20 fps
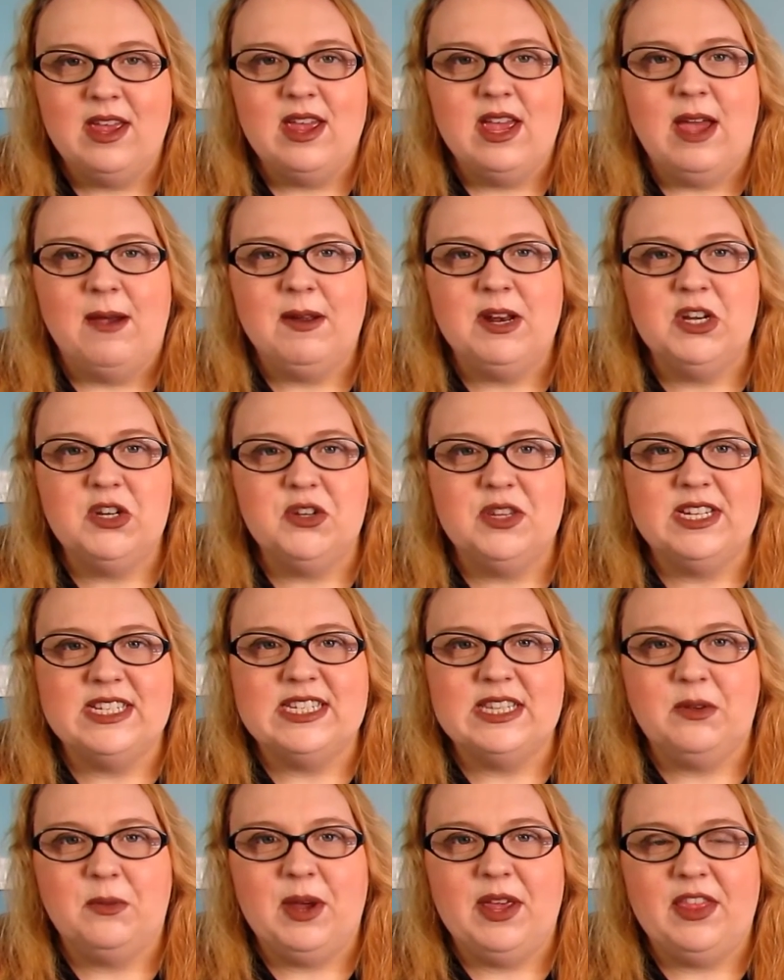I'm going to do this
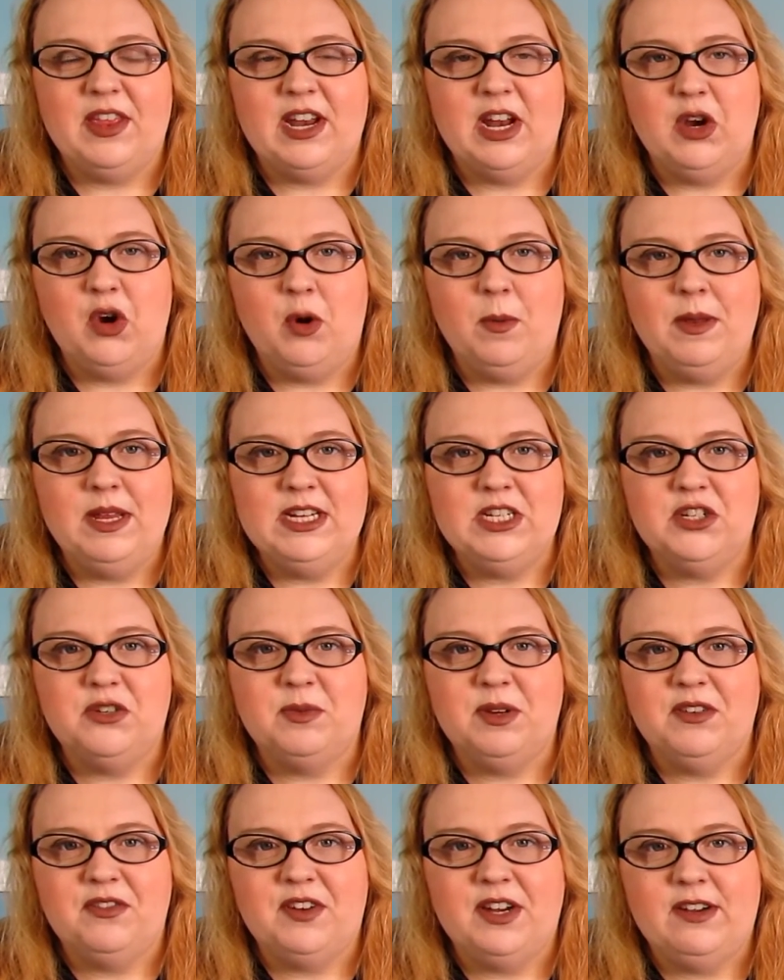the way that I normally do
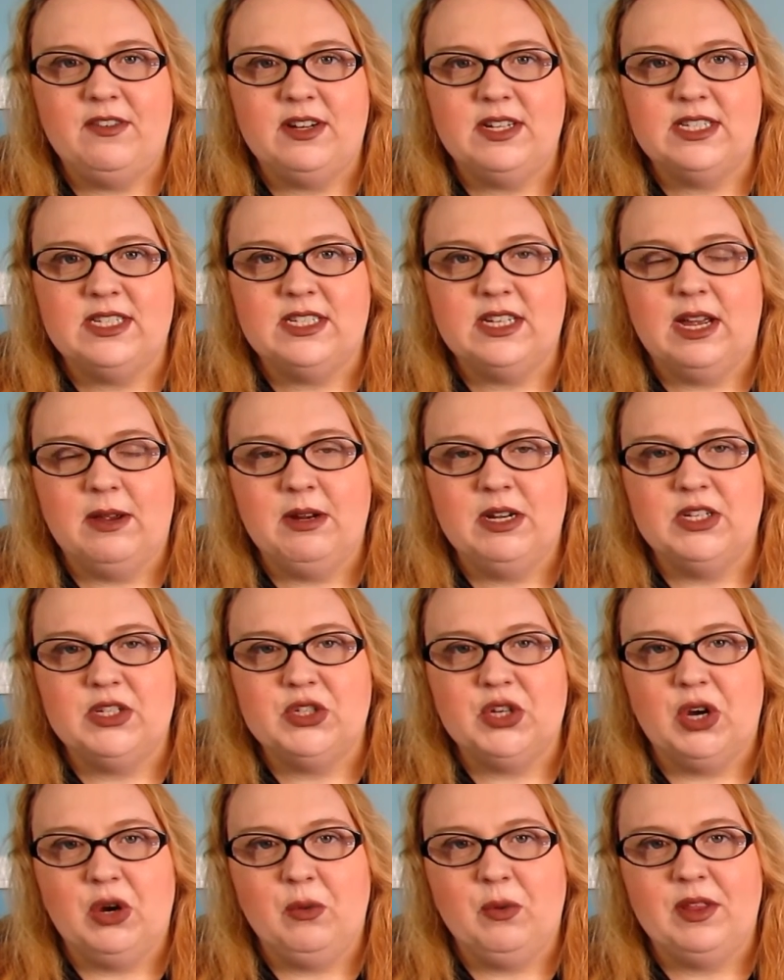my favorites. I'm going to
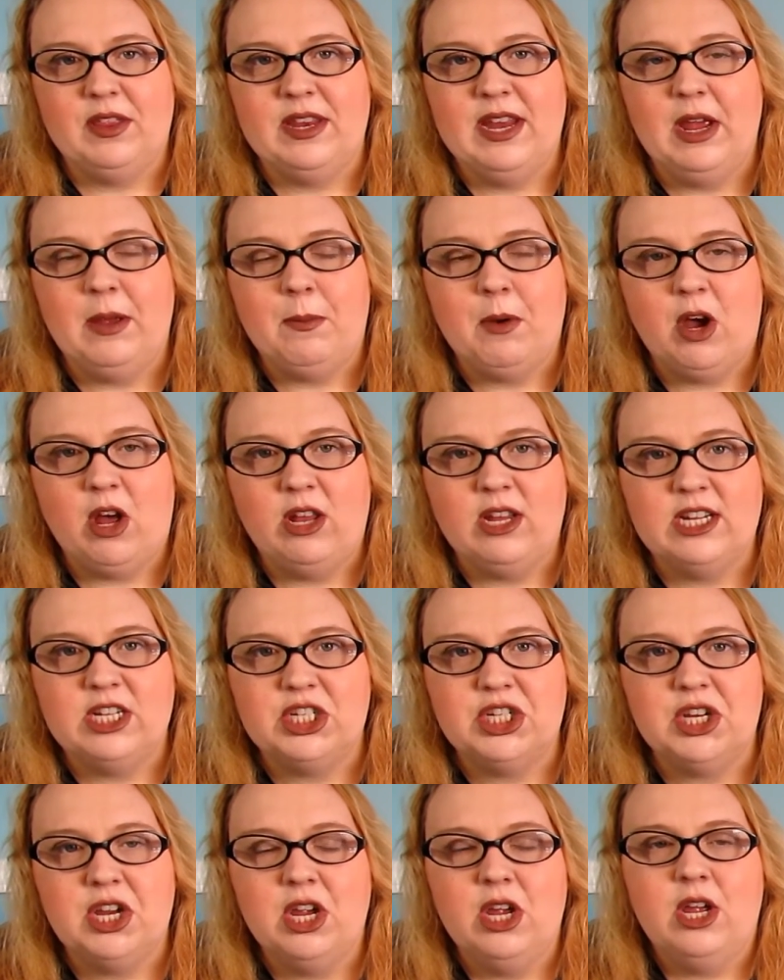start with nail
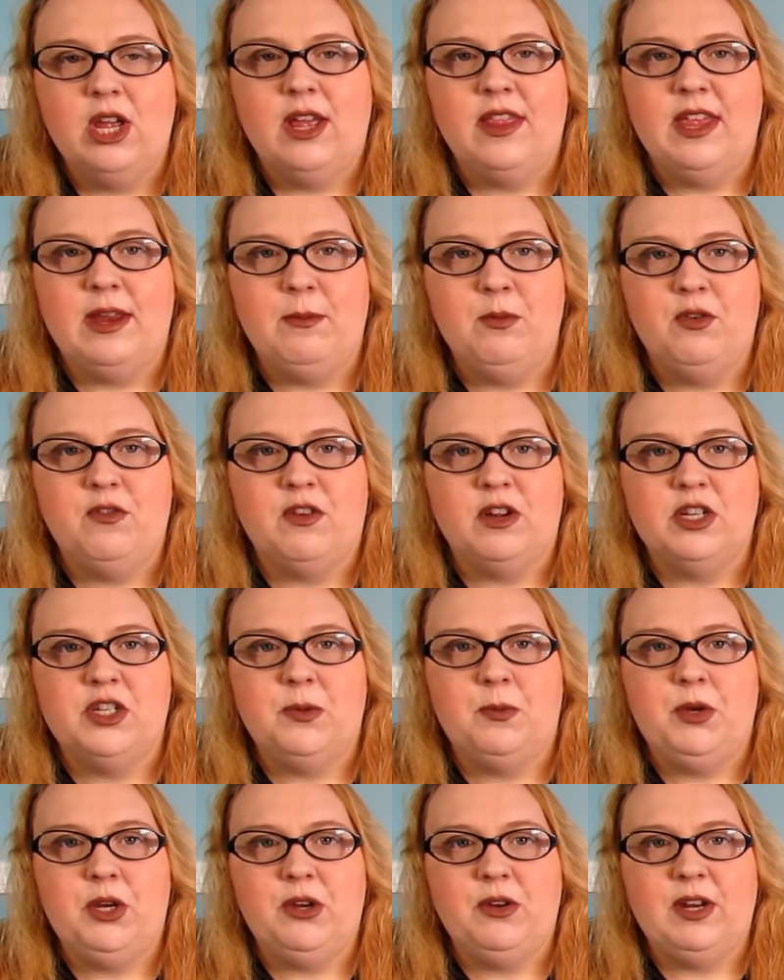polish, then move on to
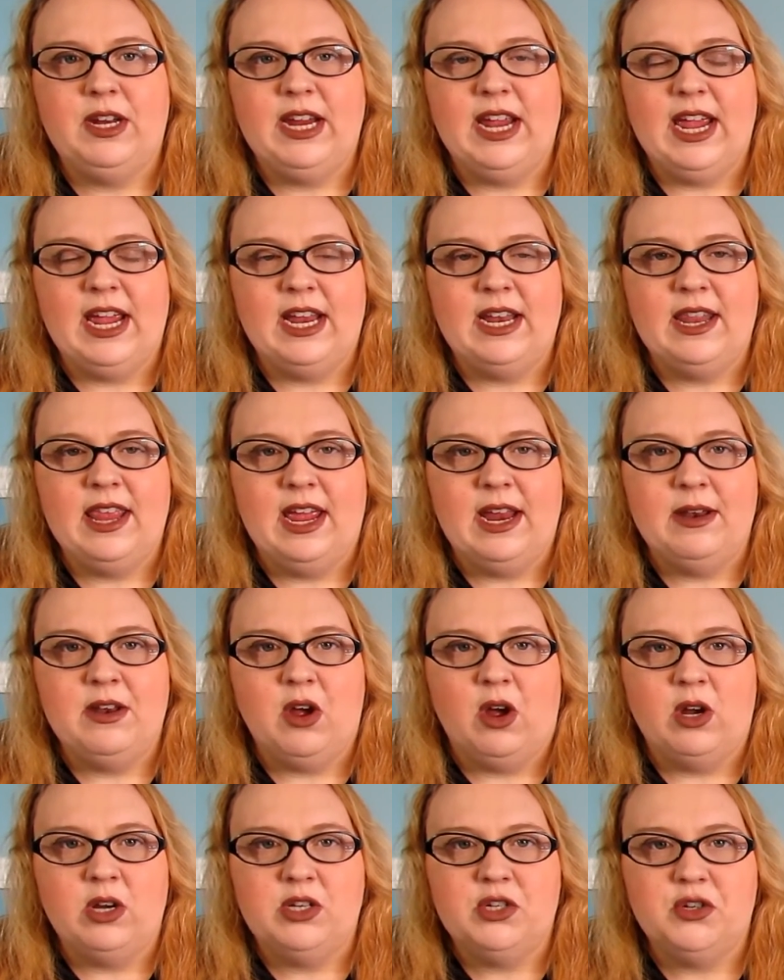beauty, and then
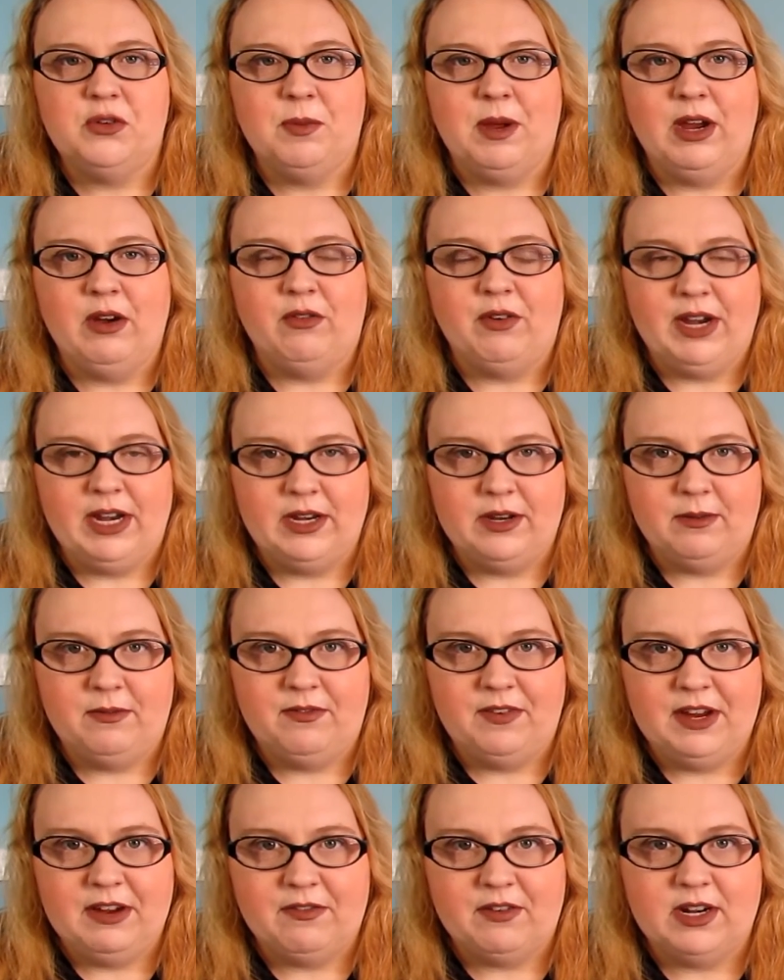on to my random
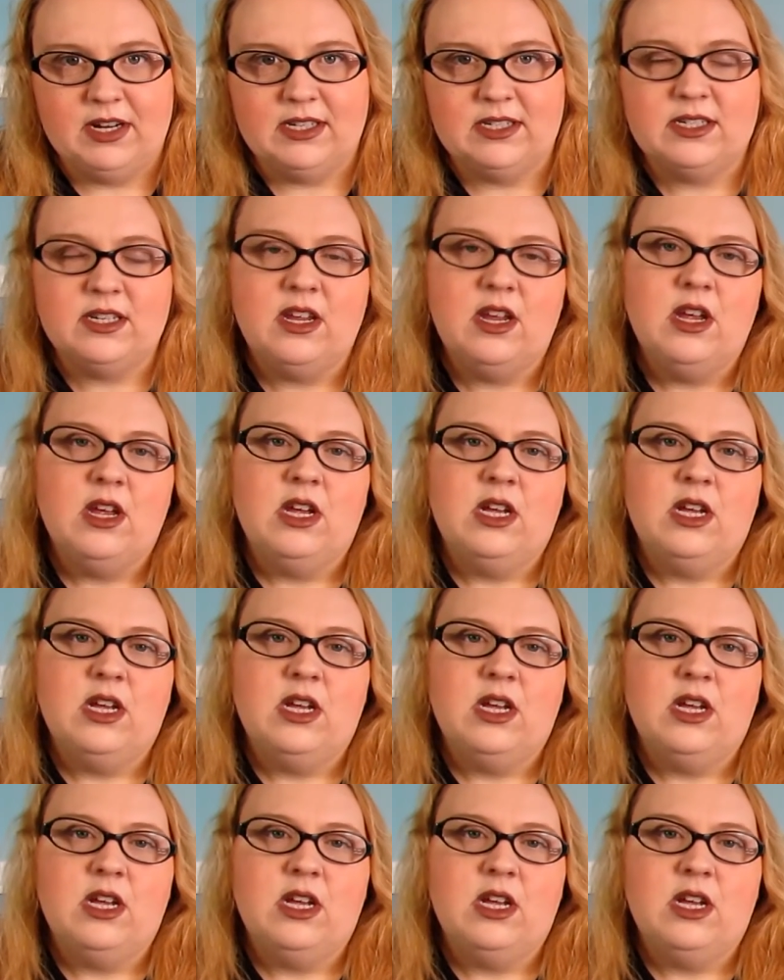favorites.